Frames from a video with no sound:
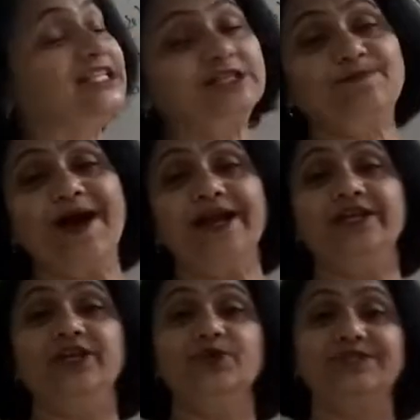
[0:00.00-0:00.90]
it's my
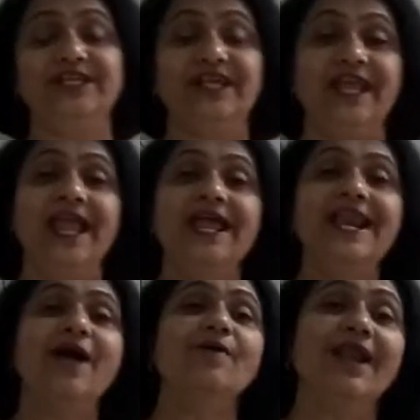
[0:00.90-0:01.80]
duty.
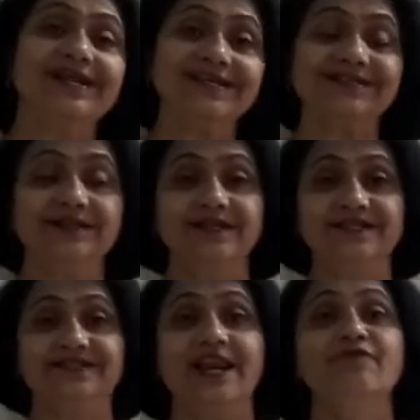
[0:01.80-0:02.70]
Now let us
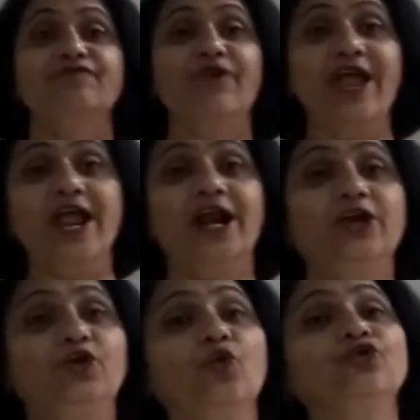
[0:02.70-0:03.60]
understand
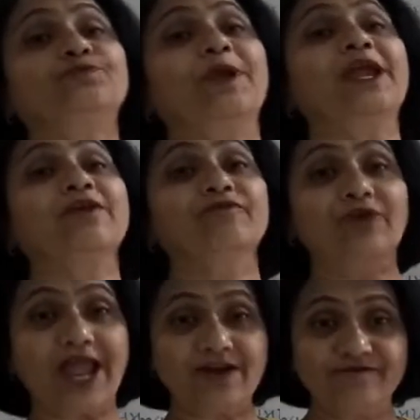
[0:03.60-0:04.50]
where to speak
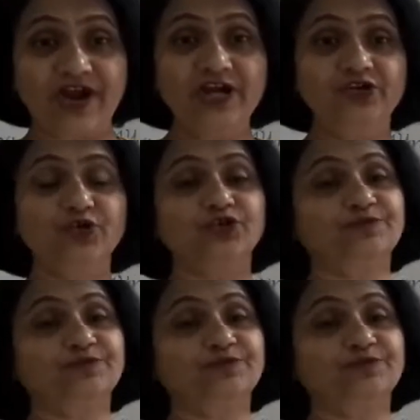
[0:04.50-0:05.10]
and when to